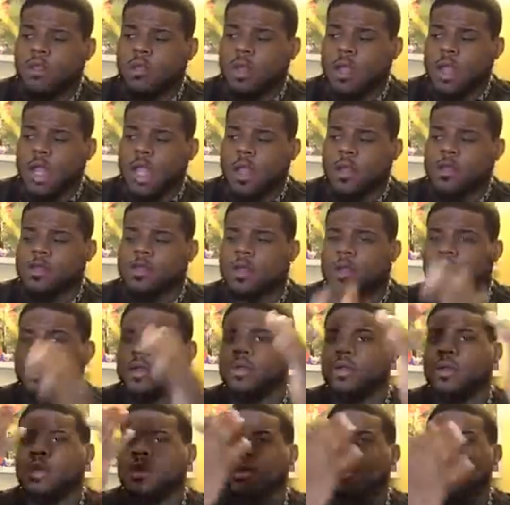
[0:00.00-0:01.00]
Arizona
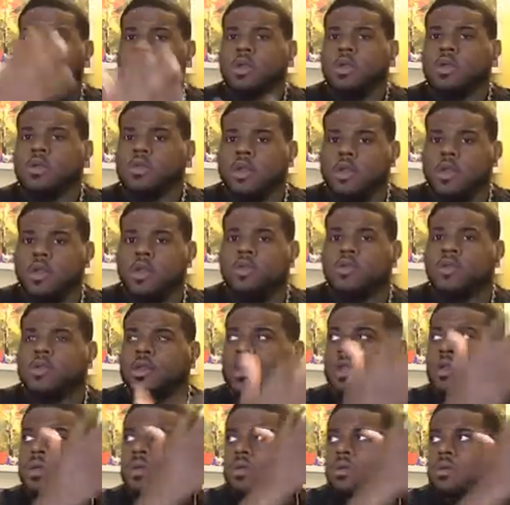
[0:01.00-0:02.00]
to
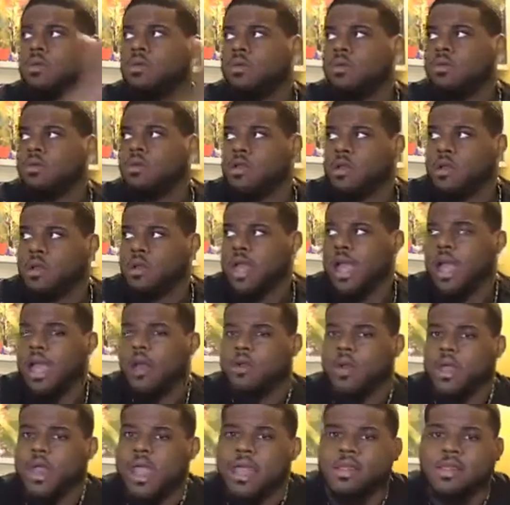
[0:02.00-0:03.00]
Houston. So now
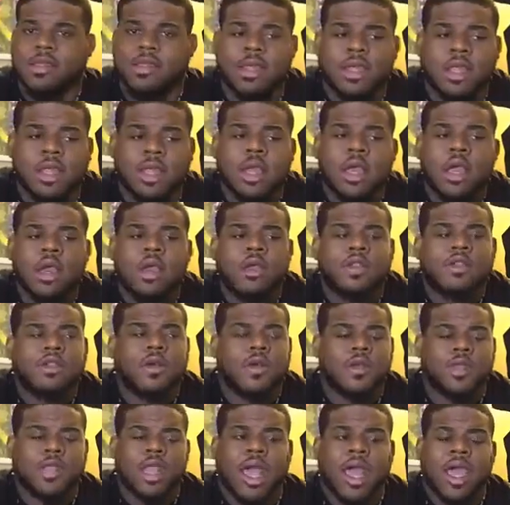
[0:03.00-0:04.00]
with Kansas City. So
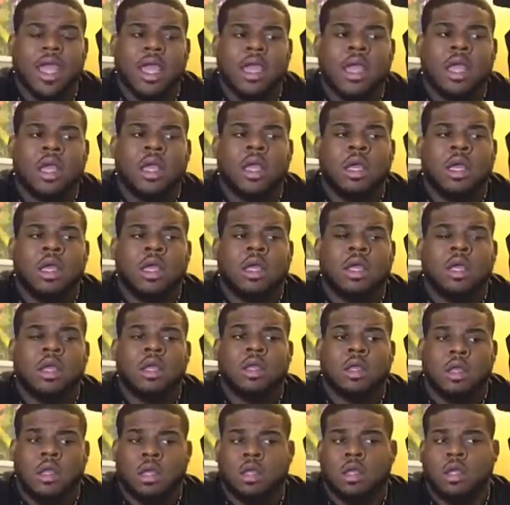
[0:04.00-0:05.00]
it's like,
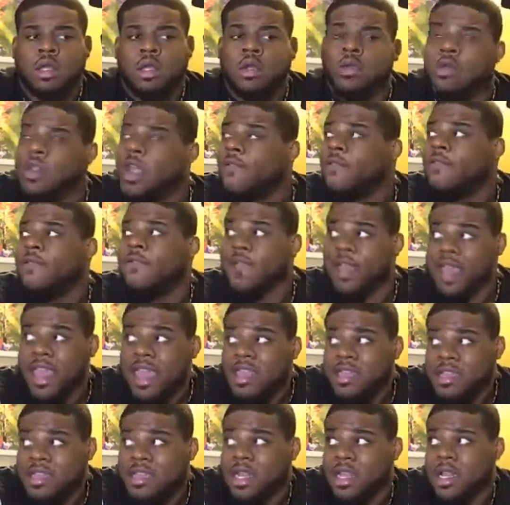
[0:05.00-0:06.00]
you never
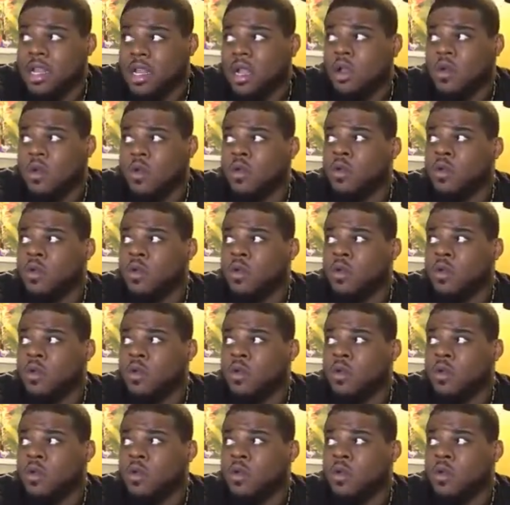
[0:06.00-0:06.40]
forget shit though.